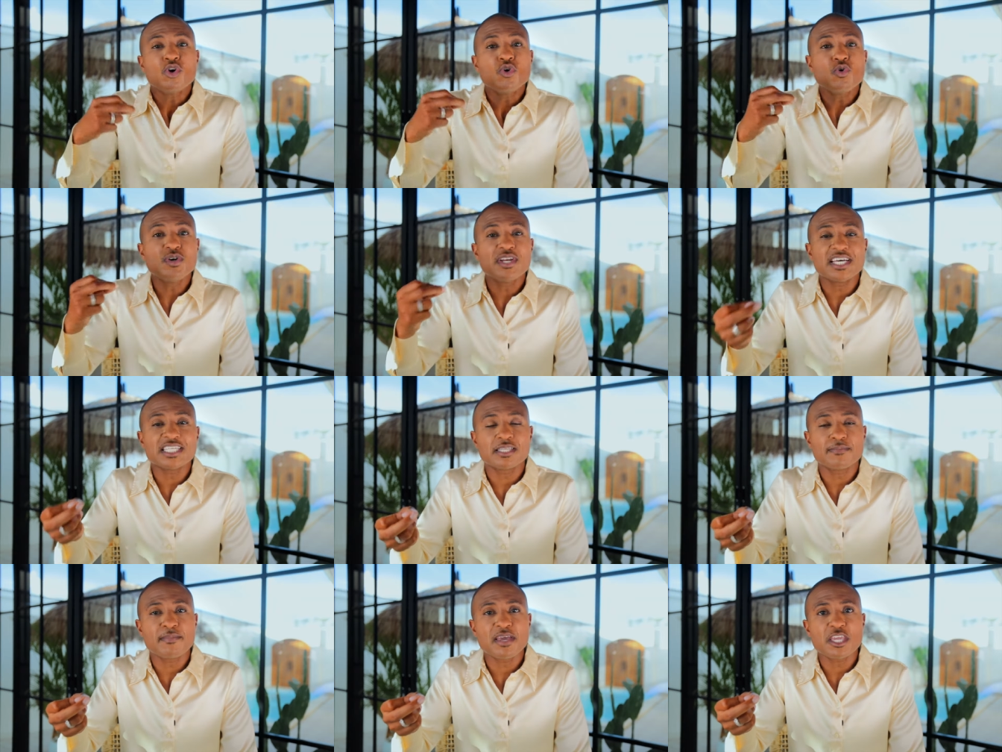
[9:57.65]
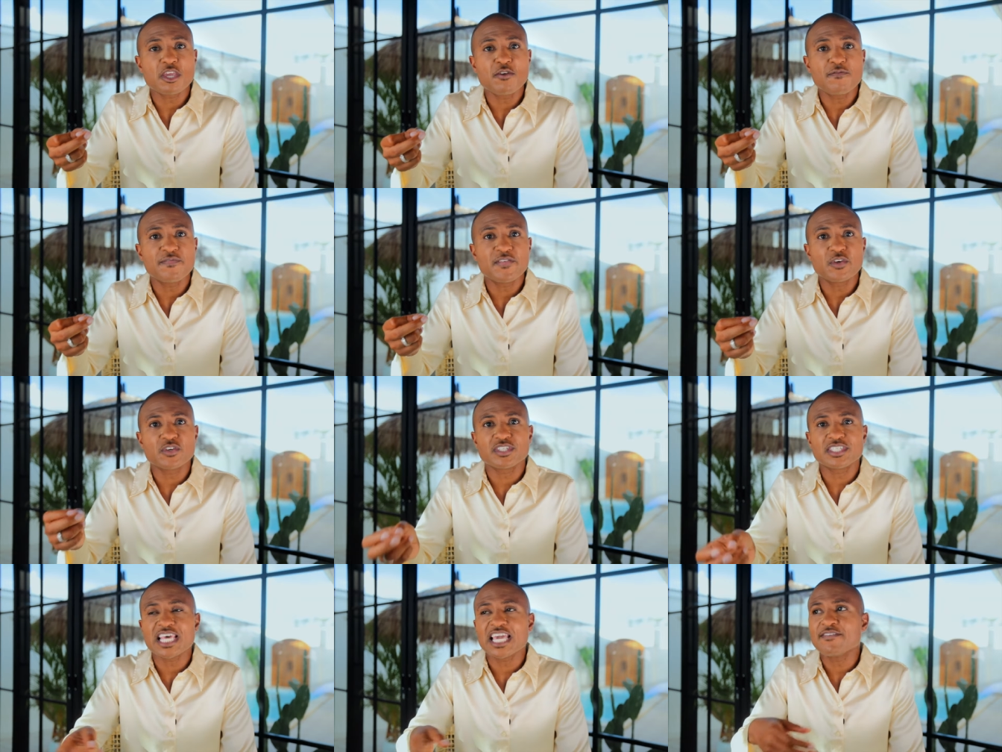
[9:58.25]
who doesn't make you
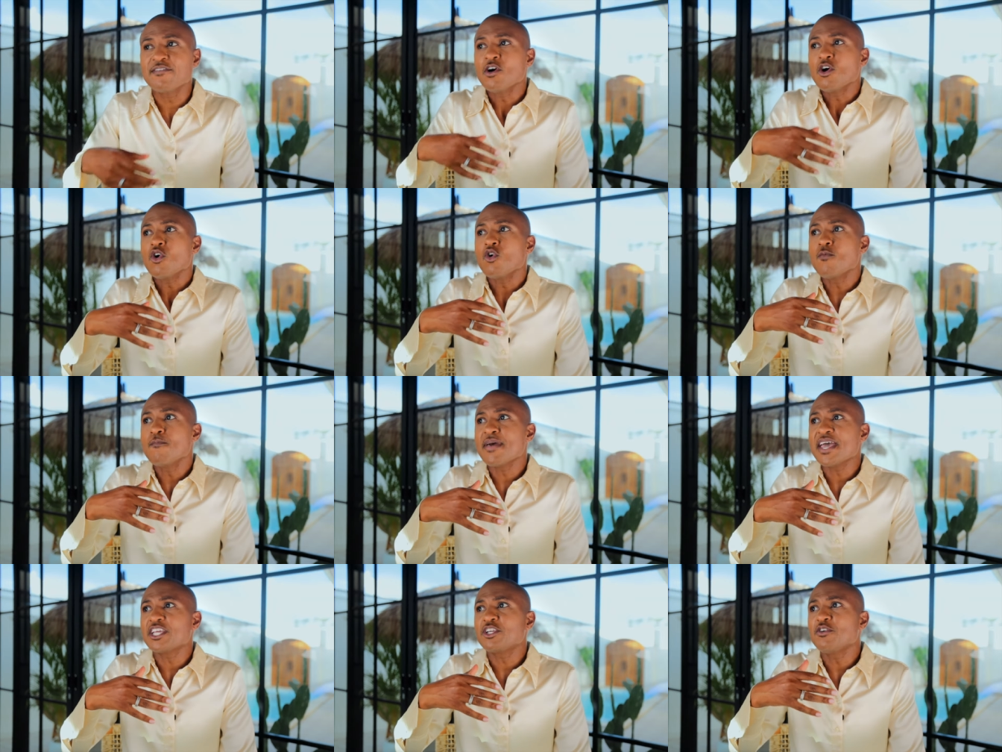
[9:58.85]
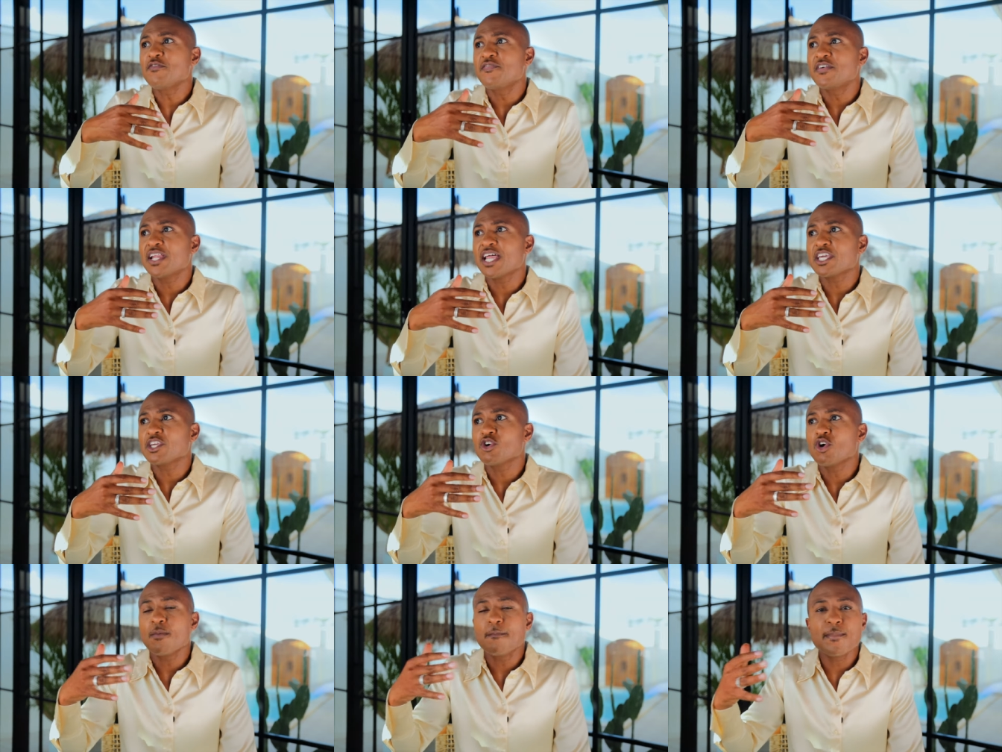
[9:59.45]
feel safe, who makes you feel
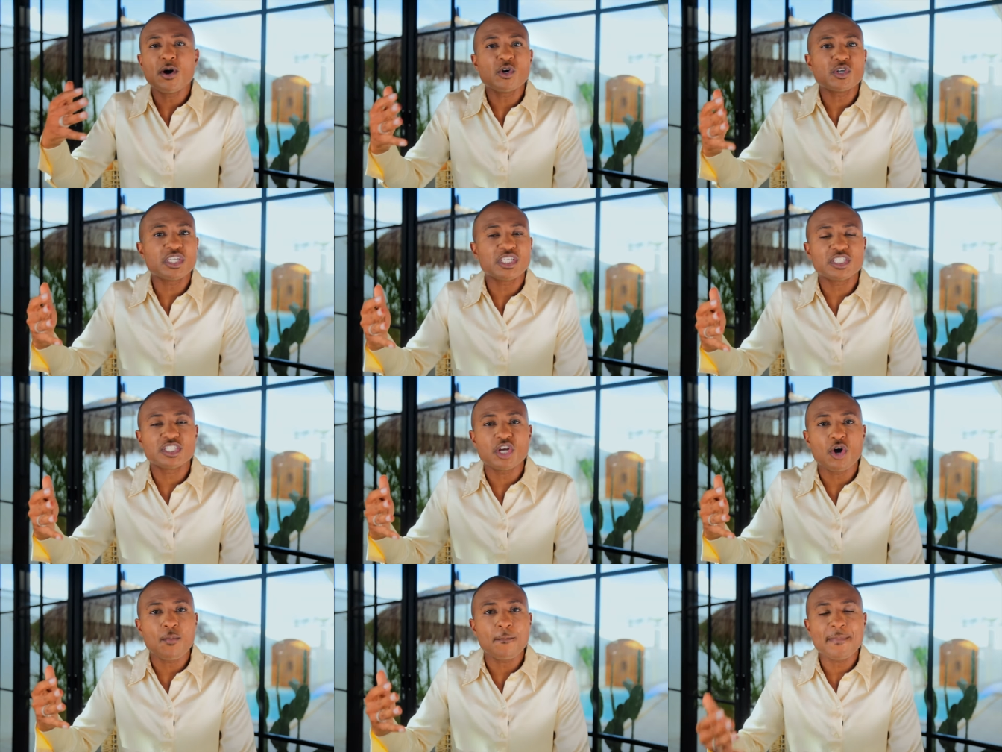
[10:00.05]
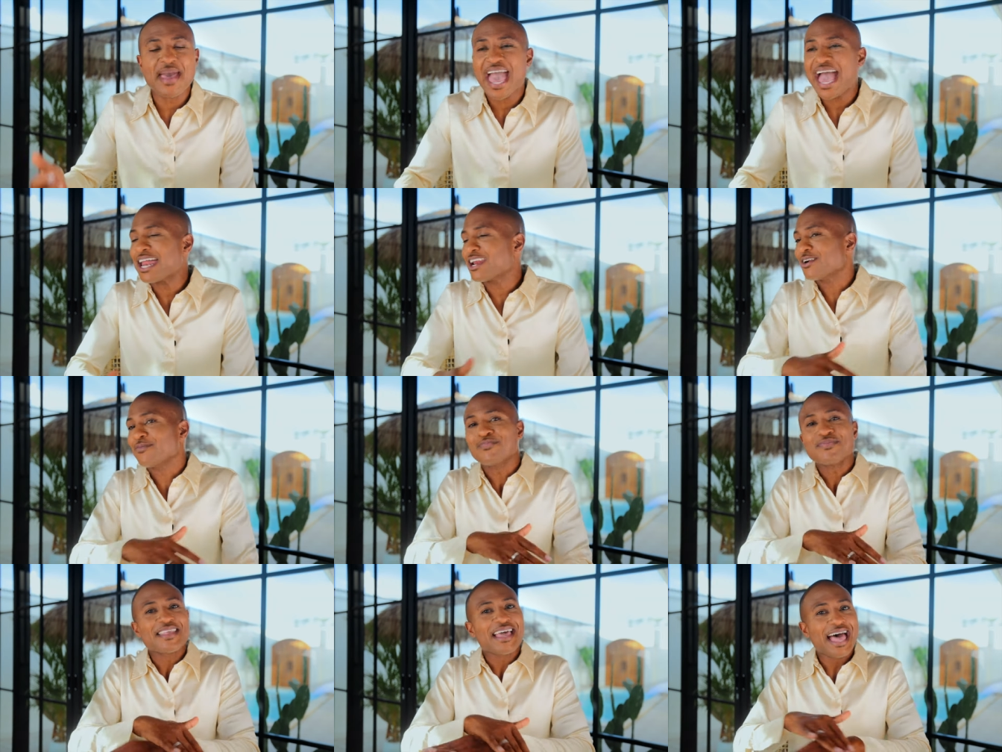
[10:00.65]
like your emotions don't
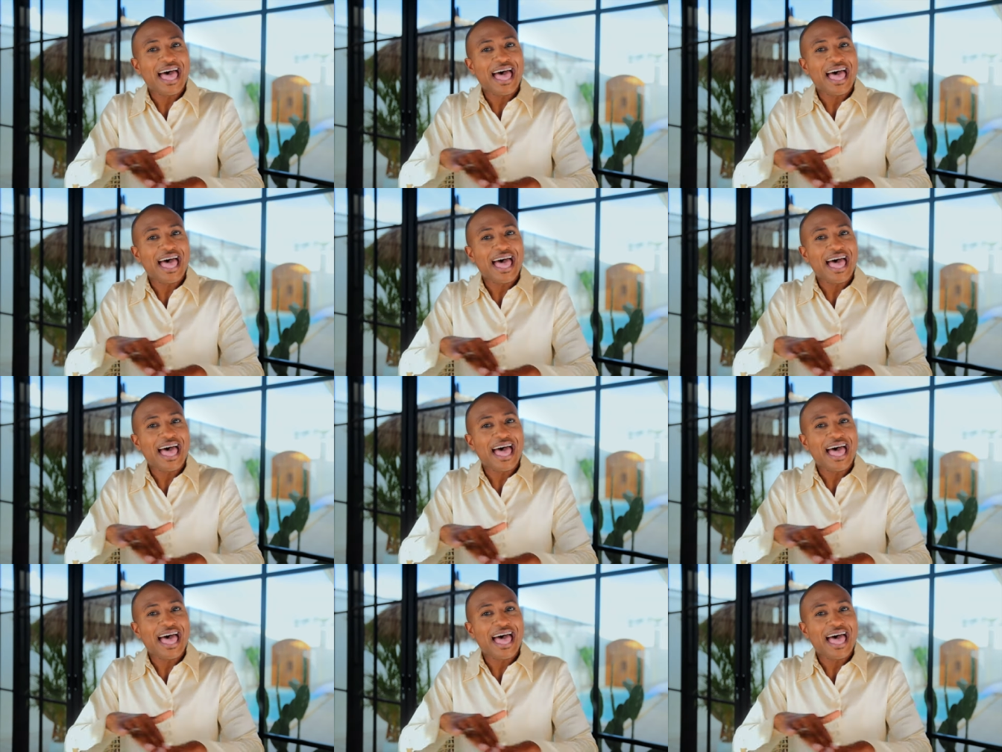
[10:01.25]
matter.